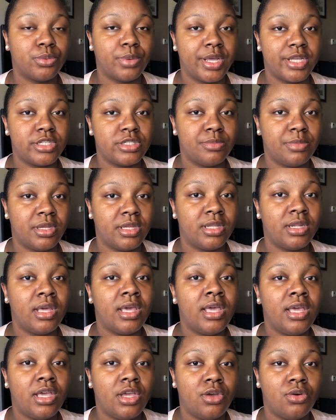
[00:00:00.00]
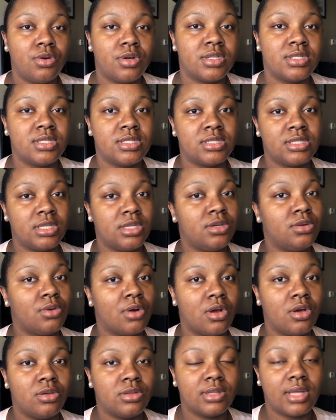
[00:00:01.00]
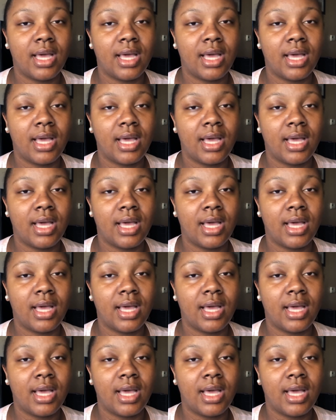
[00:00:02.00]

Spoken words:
regimen in order to see growth.